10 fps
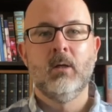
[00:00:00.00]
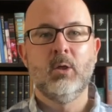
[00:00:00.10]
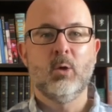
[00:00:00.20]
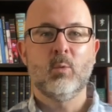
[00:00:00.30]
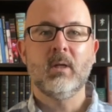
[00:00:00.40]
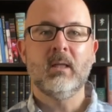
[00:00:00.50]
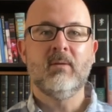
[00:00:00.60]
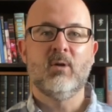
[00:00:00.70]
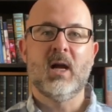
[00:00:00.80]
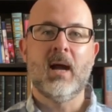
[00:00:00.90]
You don't want to
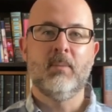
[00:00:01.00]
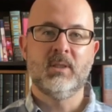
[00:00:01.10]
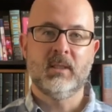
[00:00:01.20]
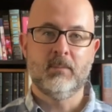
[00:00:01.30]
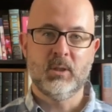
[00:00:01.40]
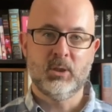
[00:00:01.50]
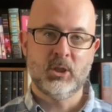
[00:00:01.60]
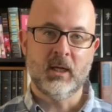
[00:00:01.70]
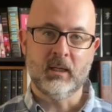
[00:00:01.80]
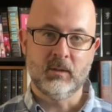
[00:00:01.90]
leave your habits up to
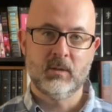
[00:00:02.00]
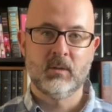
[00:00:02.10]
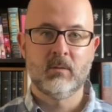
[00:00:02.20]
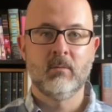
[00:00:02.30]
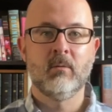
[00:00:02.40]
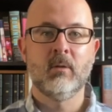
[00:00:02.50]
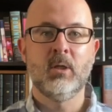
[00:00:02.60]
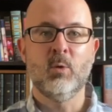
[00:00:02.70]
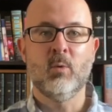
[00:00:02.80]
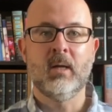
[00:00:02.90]
chance.
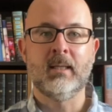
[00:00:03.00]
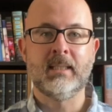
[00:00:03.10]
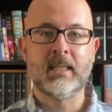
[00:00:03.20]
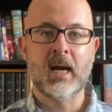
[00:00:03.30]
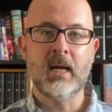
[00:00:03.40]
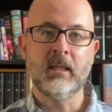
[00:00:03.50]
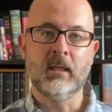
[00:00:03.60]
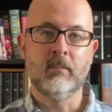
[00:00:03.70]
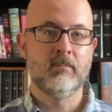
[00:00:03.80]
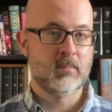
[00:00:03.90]
You want to tie
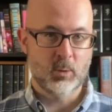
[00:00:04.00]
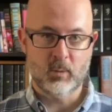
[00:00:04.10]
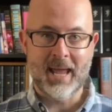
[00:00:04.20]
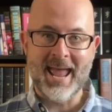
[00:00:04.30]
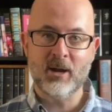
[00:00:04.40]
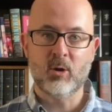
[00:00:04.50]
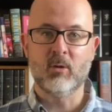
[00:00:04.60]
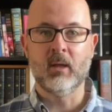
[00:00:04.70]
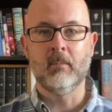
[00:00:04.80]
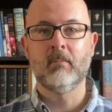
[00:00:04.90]
them, you want to anchor
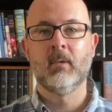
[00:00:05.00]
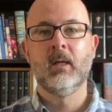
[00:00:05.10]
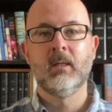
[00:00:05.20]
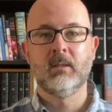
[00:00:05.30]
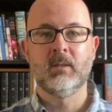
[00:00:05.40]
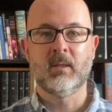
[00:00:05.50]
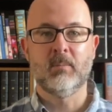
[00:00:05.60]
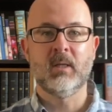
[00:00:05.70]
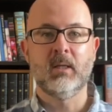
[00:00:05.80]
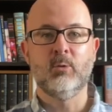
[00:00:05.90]
them to
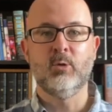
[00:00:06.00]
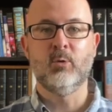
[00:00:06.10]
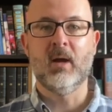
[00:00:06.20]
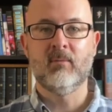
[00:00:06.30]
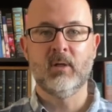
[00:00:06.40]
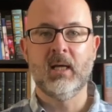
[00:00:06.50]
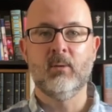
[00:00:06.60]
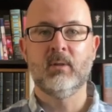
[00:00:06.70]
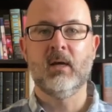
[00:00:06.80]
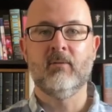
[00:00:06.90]
something you do every day
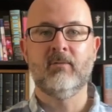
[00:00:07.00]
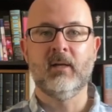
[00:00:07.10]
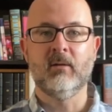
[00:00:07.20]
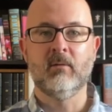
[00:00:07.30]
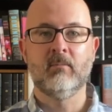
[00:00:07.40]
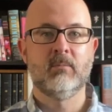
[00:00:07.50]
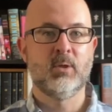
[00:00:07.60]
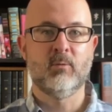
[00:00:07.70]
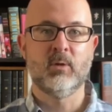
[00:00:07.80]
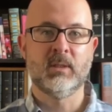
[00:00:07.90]
without fail.
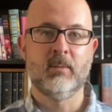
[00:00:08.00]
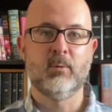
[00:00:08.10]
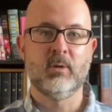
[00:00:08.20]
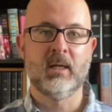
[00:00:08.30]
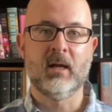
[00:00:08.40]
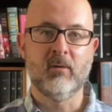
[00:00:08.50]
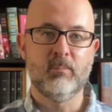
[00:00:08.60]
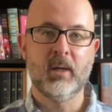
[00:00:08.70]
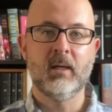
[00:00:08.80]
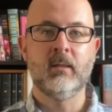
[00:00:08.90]
So for example, getting out of
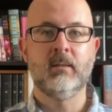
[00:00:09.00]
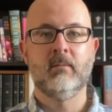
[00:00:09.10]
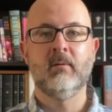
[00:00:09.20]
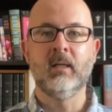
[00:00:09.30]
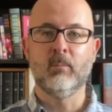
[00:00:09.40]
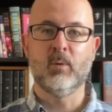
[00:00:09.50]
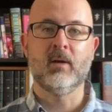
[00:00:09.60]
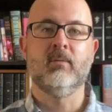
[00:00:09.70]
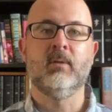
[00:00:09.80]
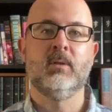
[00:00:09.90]
bed, eating
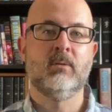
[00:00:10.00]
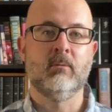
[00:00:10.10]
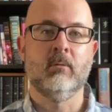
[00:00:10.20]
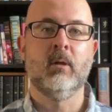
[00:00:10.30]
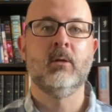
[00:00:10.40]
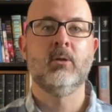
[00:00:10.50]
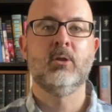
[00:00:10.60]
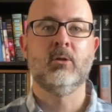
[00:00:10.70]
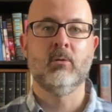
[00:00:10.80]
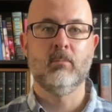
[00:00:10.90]
breakfast or
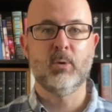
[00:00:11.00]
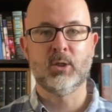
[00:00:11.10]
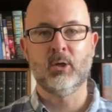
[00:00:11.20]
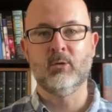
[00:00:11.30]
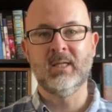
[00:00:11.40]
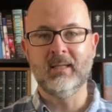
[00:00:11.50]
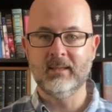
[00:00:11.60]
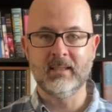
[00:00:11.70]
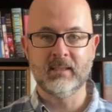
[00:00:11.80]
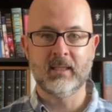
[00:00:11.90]
lunch, or brushing your
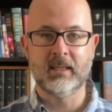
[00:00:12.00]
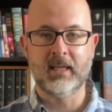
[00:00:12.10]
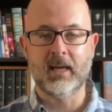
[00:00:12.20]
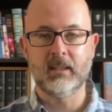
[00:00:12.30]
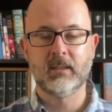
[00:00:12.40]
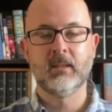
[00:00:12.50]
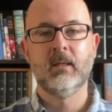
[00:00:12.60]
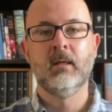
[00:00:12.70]
teeth, things like that.